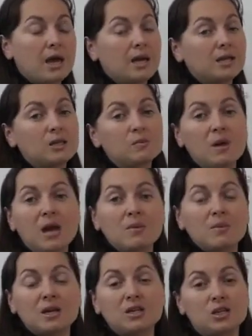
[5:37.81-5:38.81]
and
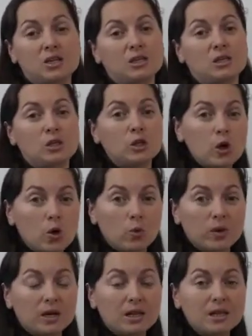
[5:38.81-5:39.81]
maybe it is
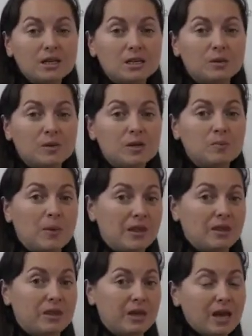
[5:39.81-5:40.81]
snowing a little bit,
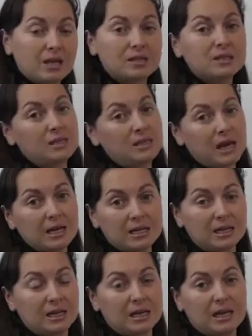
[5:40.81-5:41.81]
but then
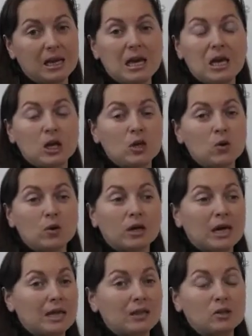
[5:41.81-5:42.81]
suddenly you
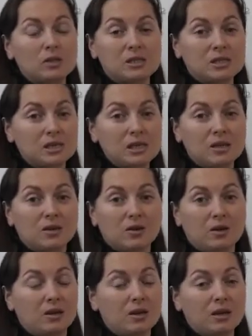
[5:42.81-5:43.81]
cannot see
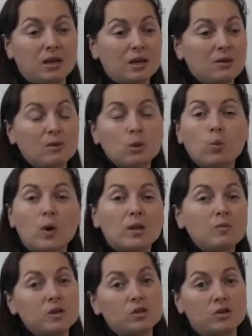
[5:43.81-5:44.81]
even
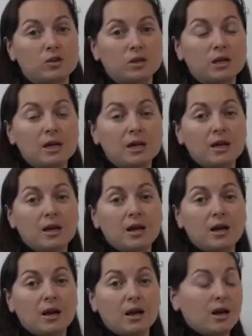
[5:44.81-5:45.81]
1 meter
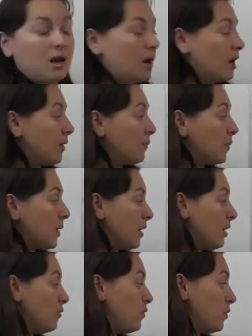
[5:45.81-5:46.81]

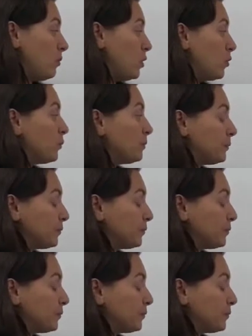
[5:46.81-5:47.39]
from you.